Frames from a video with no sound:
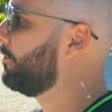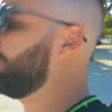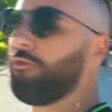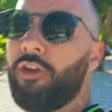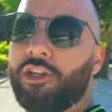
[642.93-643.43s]

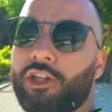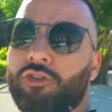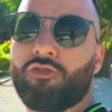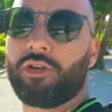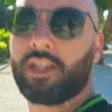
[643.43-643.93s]

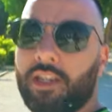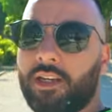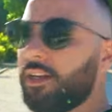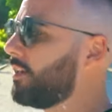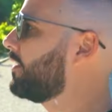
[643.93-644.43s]
refreshing
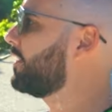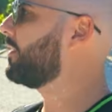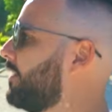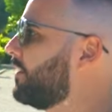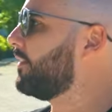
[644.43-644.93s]
drink
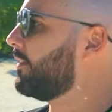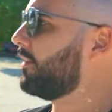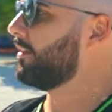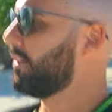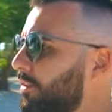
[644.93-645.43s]

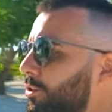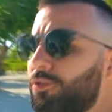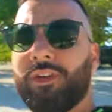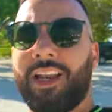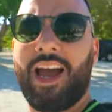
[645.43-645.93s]
and
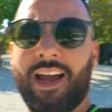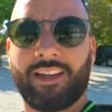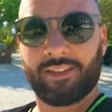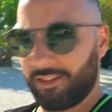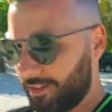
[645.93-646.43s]
just
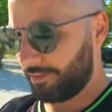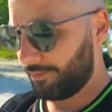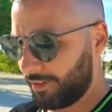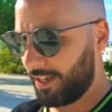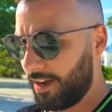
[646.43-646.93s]
relax
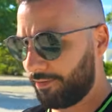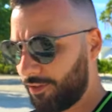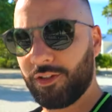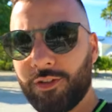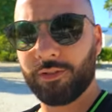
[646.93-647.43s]
for the
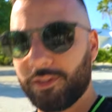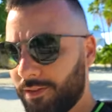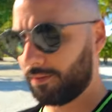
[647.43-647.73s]
afternoon.